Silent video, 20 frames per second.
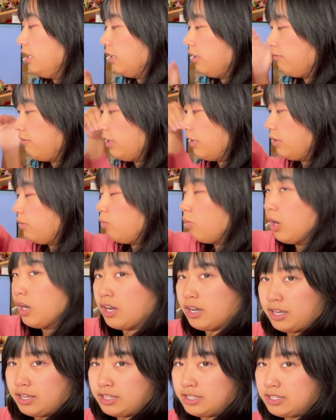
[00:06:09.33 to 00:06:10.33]
very
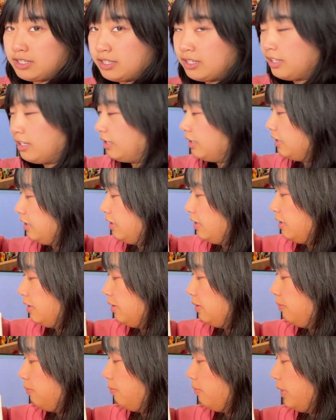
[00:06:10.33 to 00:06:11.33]
wide.
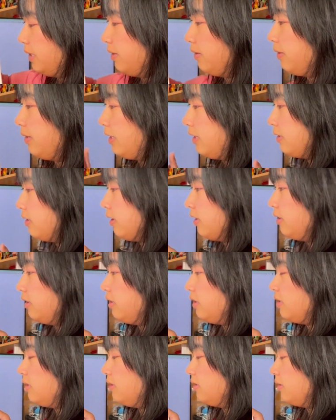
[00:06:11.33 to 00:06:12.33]
But it's got
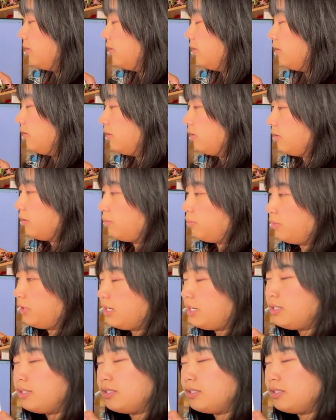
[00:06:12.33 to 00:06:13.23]
these pretty